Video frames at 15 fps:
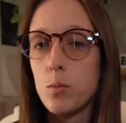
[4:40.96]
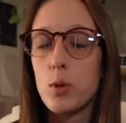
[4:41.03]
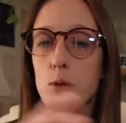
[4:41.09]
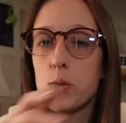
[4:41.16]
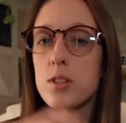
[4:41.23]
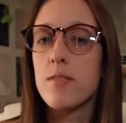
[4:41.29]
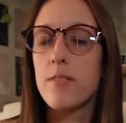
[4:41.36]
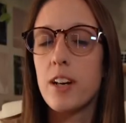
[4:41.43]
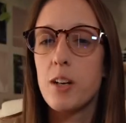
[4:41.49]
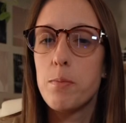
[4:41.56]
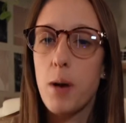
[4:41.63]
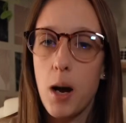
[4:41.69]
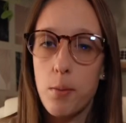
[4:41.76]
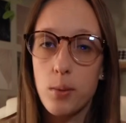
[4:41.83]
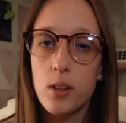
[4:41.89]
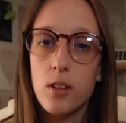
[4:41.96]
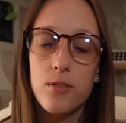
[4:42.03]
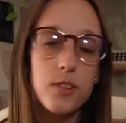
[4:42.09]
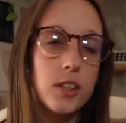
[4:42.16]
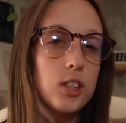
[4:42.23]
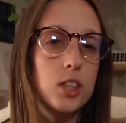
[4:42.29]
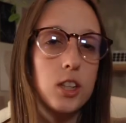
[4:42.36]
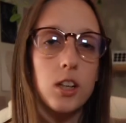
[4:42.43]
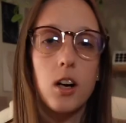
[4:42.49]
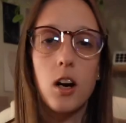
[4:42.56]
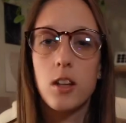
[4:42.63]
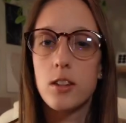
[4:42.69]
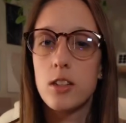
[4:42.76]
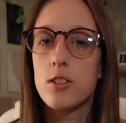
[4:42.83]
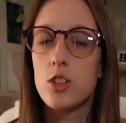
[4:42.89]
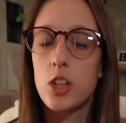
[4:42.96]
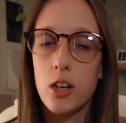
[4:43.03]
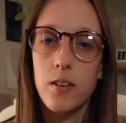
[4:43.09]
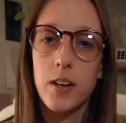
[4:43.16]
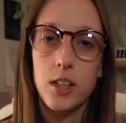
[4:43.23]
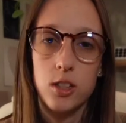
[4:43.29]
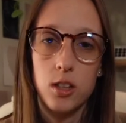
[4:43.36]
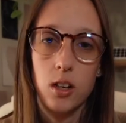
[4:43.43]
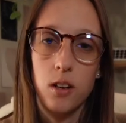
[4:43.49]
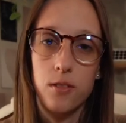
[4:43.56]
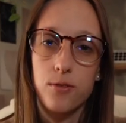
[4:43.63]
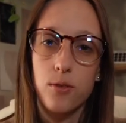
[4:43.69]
which was a very popular feature on this generation of